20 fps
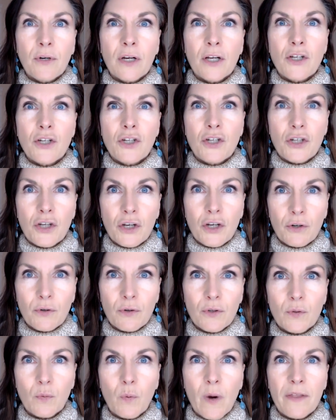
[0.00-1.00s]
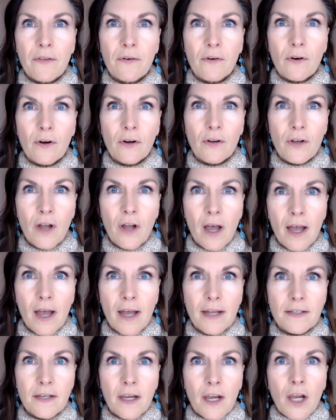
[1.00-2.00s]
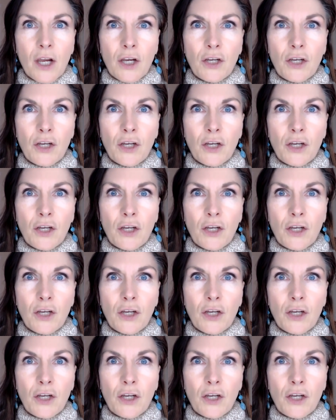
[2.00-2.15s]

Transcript: can choose whether or not